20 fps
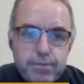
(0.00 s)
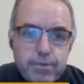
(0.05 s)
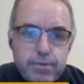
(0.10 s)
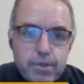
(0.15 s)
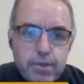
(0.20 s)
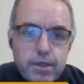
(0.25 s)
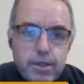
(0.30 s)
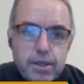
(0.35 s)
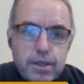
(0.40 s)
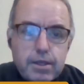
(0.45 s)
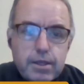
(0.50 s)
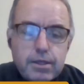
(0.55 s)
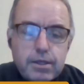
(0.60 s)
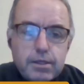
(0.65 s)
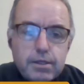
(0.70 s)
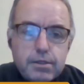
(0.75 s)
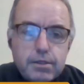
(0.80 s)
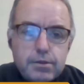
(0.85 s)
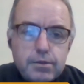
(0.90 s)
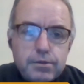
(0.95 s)

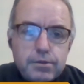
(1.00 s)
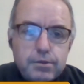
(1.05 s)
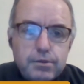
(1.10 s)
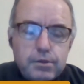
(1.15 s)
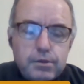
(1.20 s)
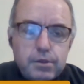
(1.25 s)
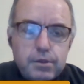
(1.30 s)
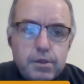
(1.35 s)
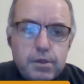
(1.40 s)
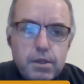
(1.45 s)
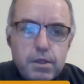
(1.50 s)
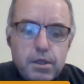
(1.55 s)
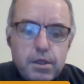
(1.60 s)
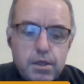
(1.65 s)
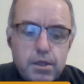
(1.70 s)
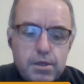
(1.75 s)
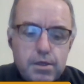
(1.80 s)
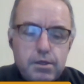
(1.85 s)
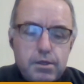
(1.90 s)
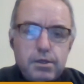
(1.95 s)

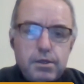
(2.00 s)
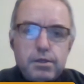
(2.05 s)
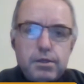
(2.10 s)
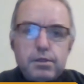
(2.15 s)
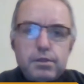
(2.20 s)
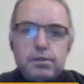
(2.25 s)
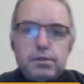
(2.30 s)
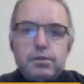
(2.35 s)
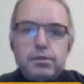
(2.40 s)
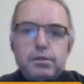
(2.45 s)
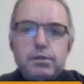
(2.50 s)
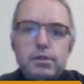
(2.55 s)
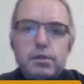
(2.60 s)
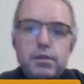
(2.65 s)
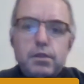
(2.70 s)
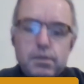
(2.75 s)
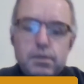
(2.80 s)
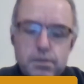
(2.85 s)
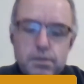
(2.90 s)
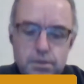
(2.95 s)

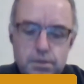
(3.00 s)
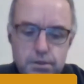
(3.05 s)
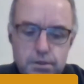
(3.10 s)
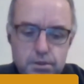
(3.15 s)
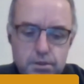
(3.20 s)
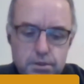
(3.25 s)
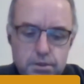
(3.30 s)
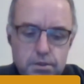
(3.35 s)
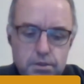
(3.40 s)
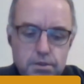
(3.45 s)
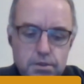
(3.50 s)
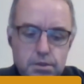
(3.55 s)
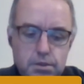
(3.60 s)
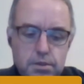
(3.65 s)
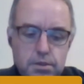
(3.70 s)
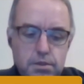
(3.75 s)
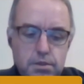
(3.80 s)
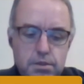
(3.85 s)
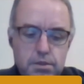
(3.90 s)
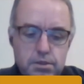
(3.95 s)

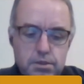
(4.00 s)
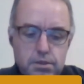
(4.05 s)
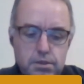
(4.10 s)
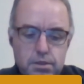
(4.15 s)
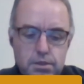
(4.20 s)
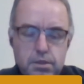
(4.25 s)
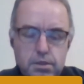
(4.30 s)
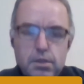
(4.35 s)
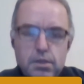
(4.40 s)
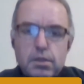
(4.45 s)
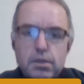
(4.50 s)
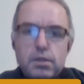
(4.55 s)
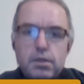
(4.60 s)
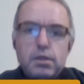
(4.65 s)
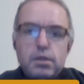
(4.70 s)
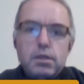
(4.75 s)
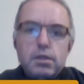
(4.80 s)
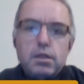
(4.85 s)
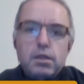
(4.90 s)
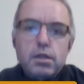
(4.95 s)

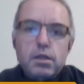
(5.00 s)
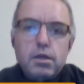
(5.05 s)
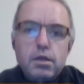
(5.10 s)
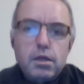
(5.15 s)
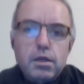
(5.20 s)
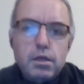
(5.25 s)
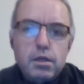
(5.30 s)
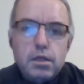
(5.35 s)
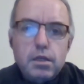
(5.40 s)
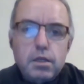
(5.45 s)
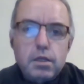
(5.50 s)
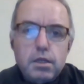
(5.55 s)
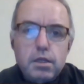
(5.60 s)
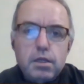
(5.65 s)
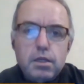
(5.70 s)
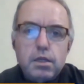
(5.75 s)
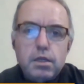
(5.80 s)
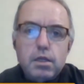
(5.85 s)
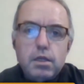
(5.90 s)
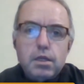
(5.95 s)

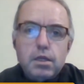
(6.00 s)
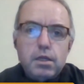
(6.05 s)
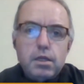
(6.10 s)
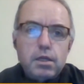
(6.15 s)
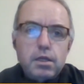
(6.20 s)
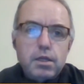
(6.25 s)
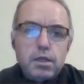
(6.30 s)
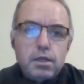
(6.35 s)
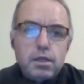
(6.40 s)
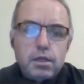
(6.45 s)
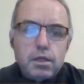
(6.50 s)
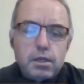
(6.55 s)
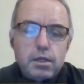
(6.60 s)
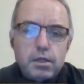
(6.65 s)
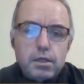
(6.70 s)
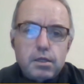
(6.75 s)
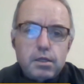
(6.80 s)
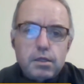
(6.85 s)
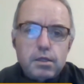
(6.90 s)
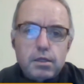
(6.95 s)

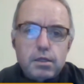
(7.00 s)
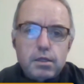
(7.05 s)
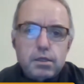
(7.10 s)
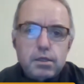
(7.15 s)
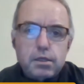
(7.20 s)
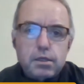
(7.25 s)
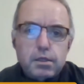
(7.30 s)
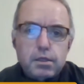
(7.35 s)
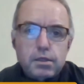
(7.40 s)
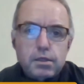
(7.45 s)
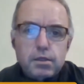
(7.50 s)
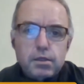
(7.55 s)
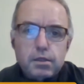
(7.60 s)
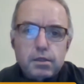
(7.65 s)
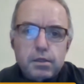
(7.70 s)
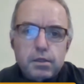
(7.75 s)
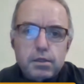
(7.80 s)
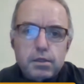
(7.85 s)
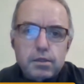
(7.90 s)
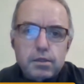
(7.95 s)
This person isn't speaking.